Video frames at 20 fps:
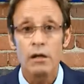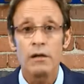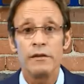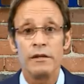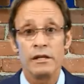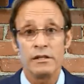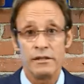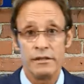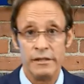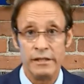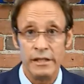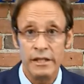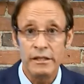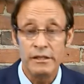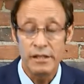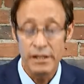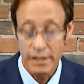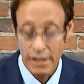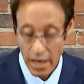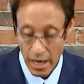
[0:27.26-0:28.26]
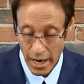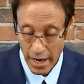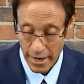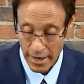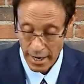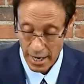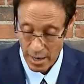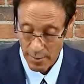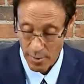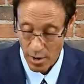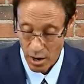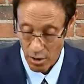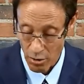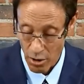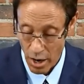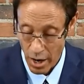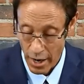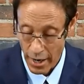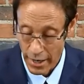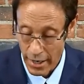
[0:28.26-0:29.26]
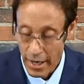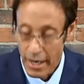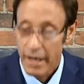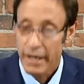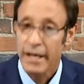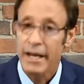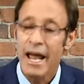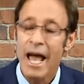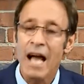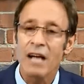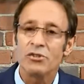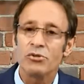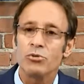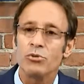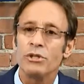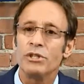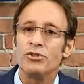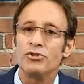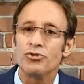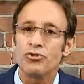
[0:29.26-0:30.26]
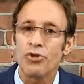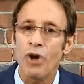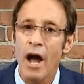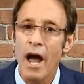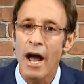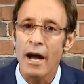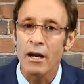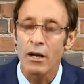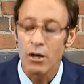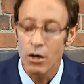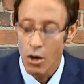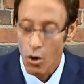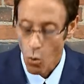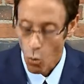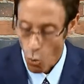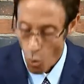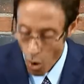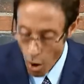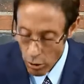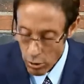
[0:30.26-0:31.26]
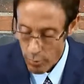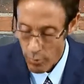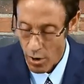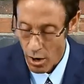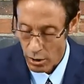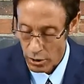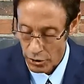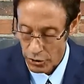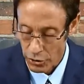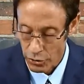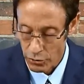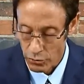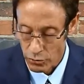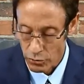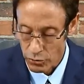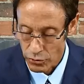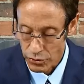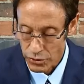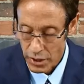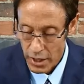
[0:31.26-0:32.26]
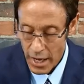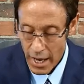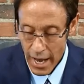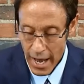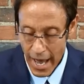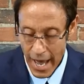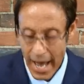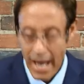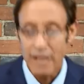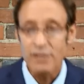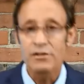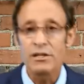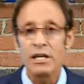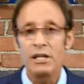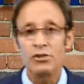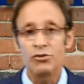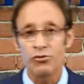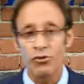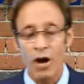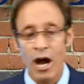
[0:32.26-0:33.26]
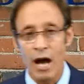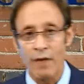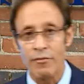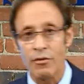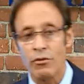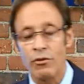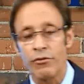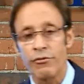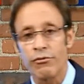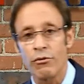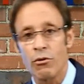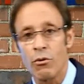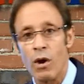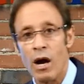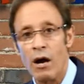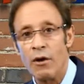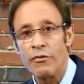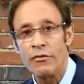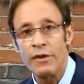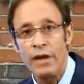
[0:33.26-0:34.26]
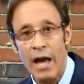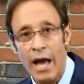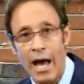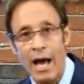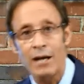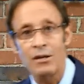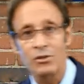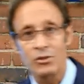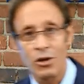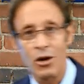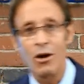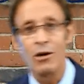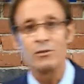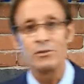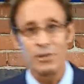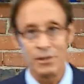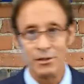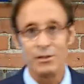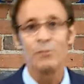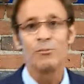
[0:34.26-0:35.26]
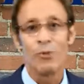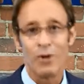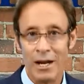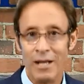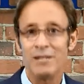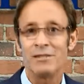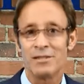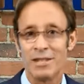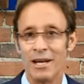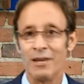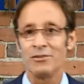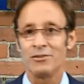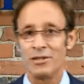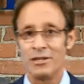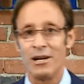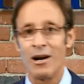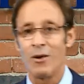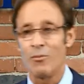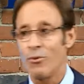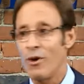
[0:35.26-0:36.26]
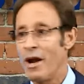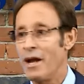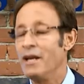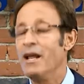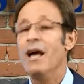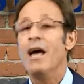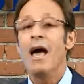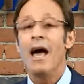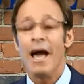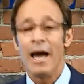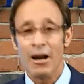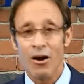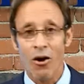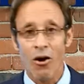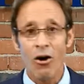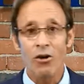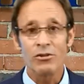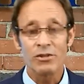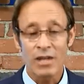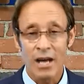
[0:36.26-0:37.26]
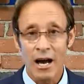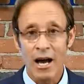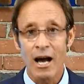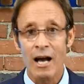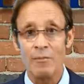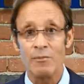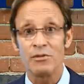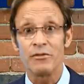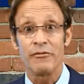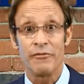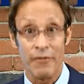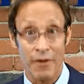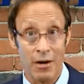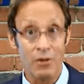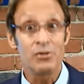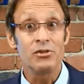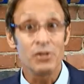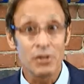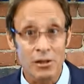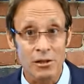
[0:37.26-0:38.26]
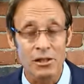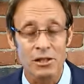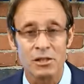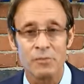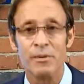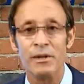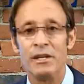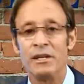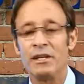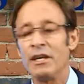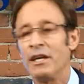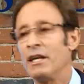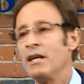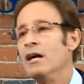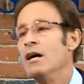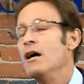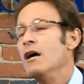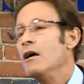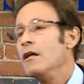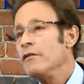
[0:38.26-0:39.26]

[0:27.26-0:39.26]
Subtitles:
this DTI MRI, can actually track water molecules as they travel throughout the axons in the brain cells in our brain. At all times, functionally speaking,